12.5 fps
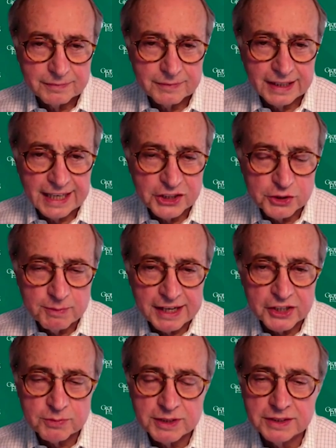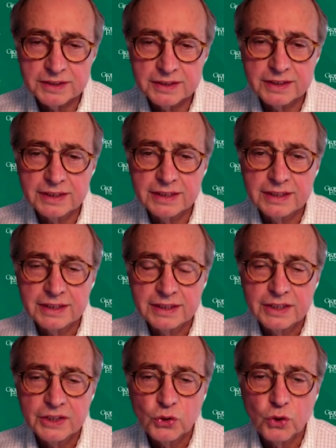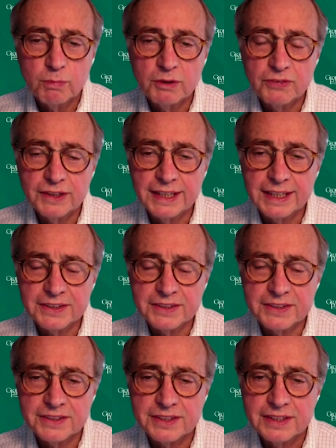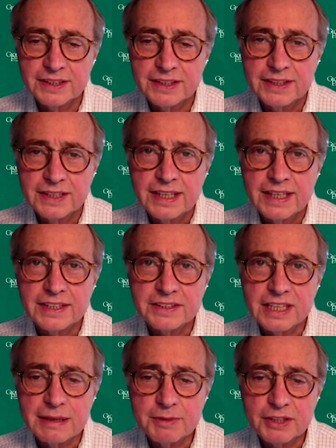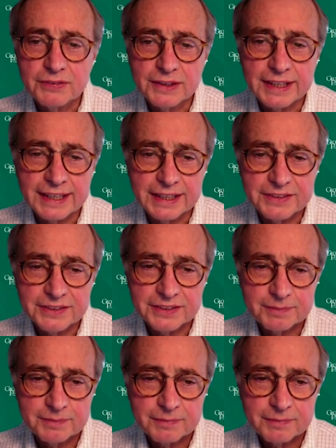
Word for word: cash management, corporate finance, Islamic finance,